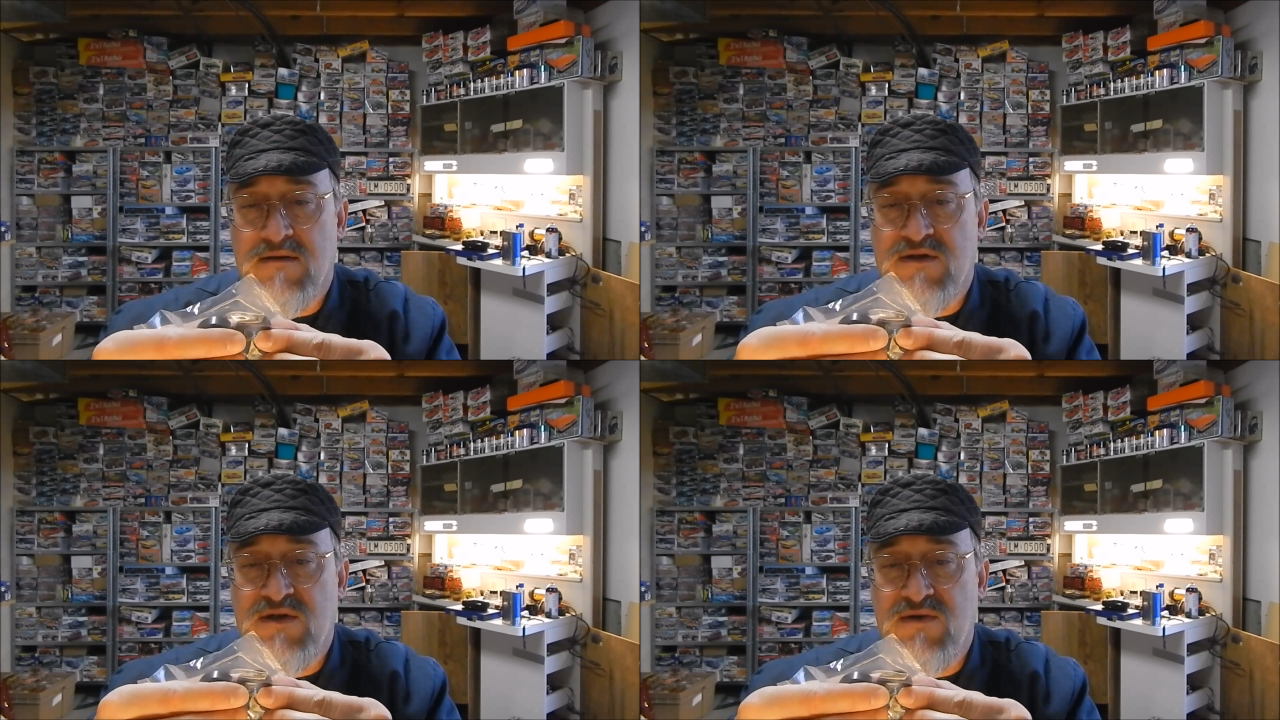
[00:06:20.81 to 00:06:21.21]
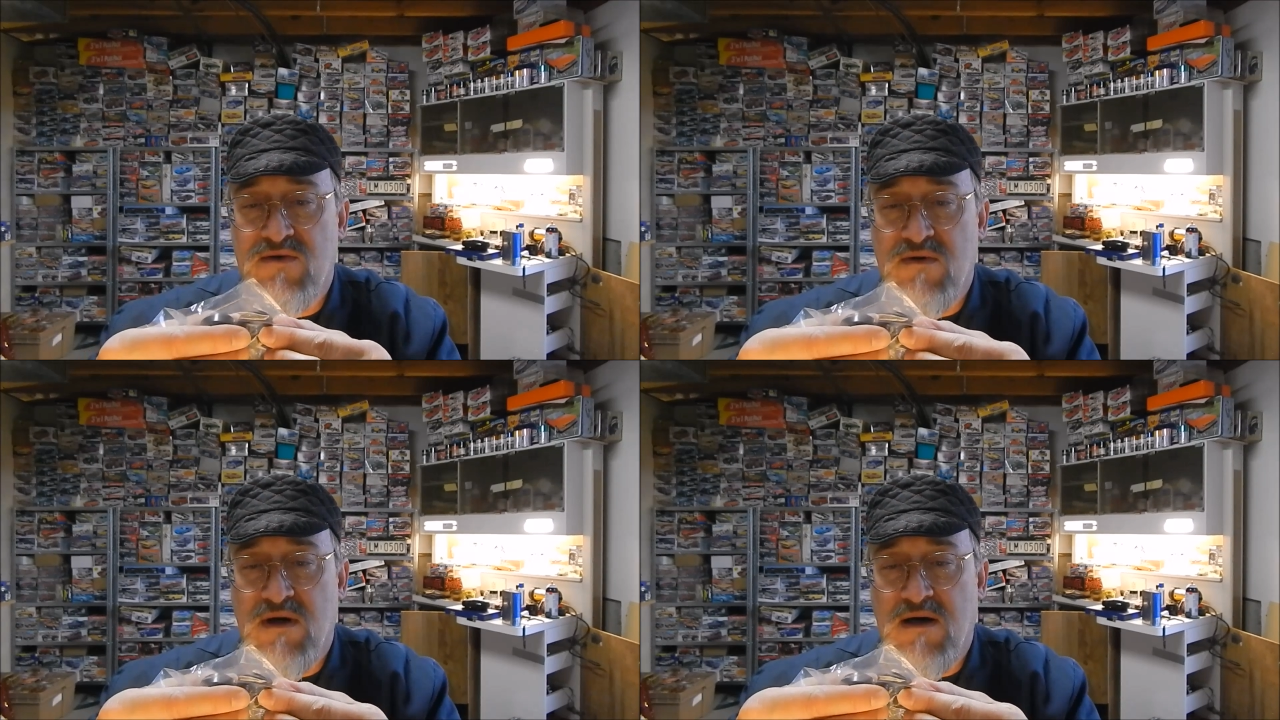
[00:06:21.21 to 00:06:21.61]

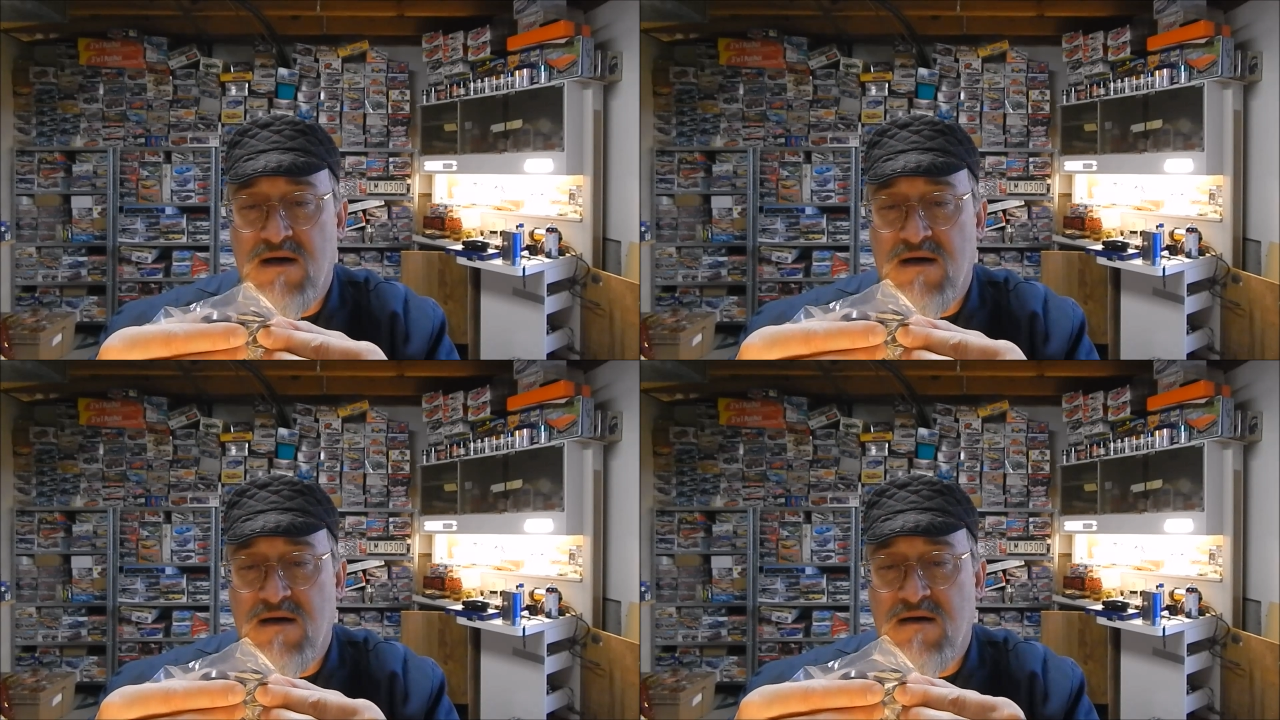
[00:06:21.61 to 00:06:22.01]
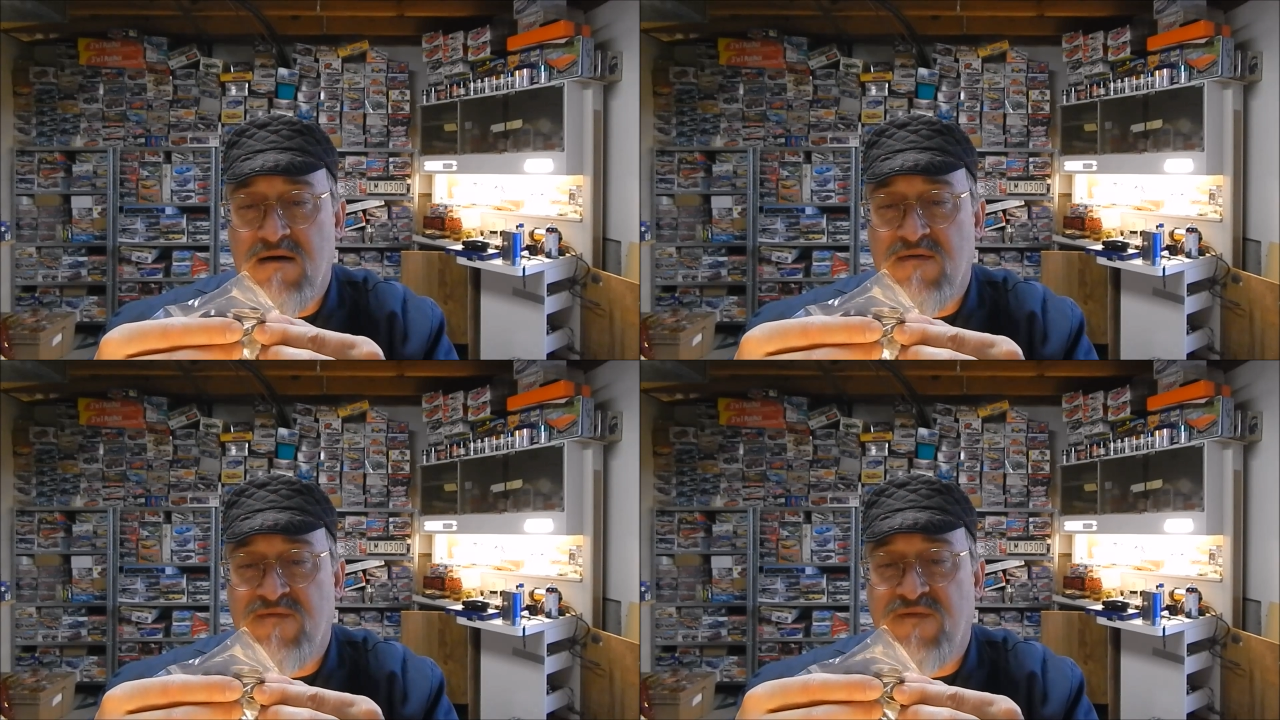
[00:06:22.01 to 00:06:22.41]
2
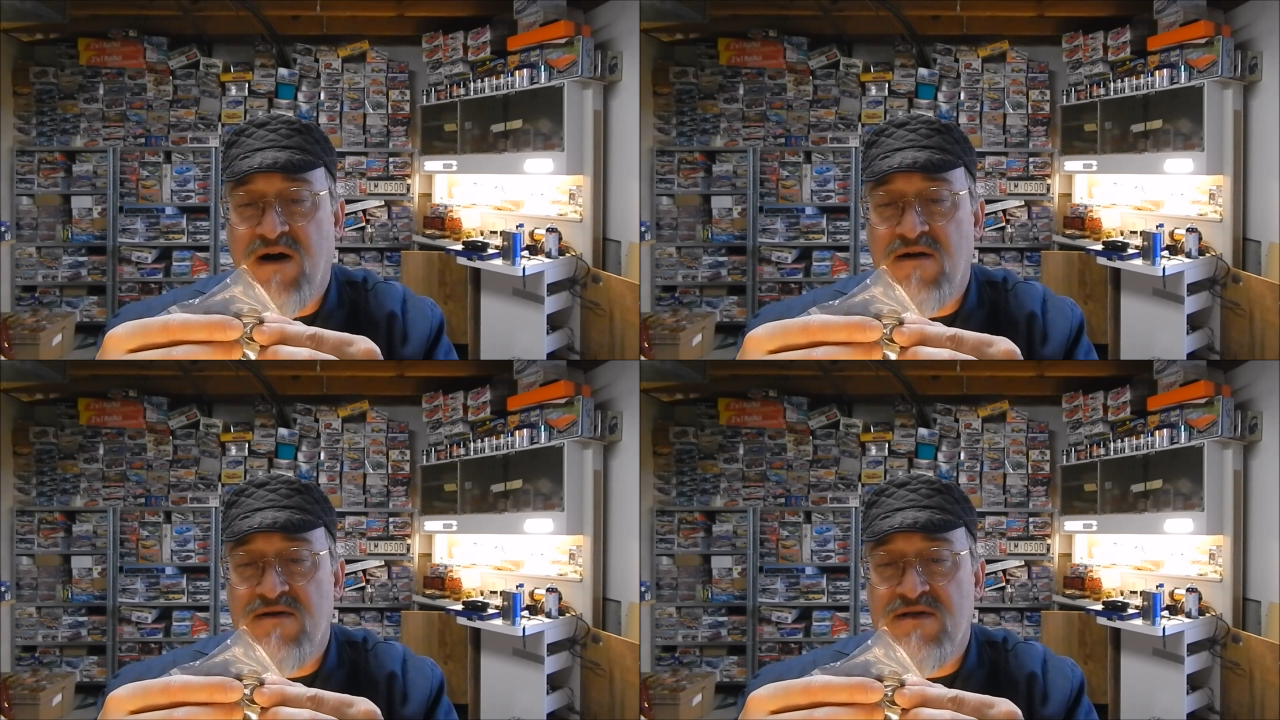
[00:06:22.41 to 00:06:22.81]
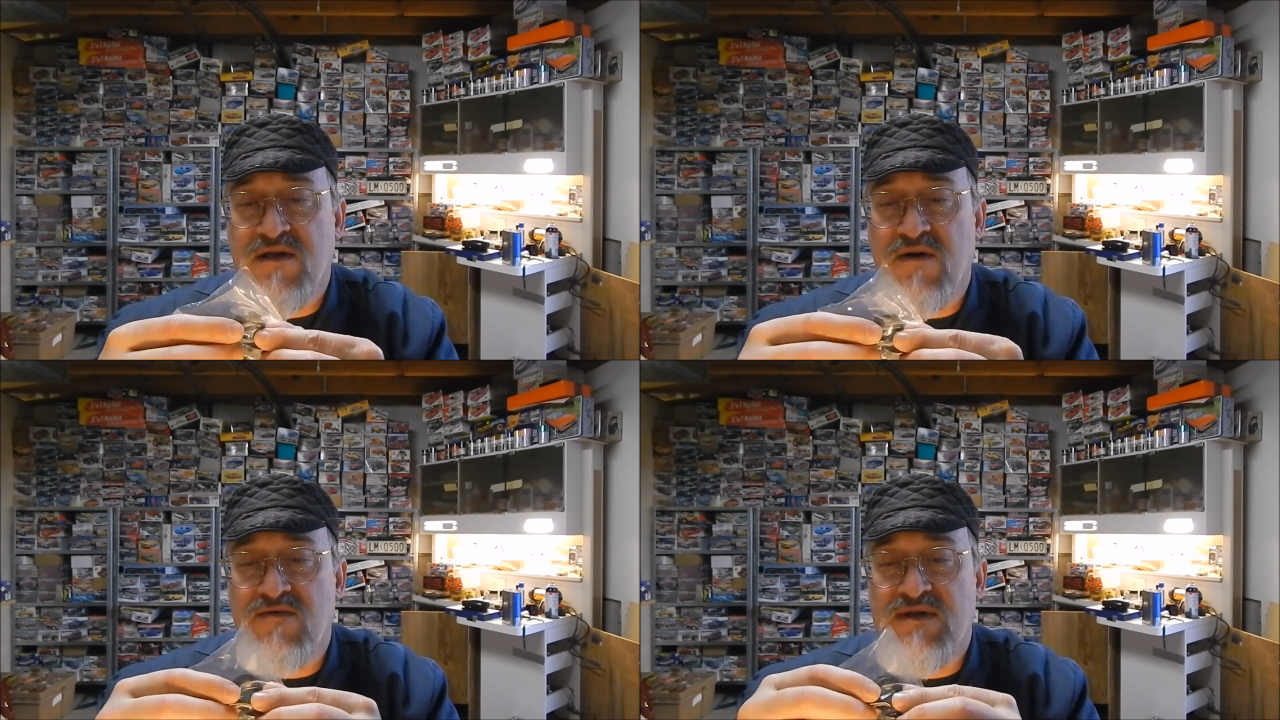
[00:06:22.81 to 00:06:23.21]
Firestone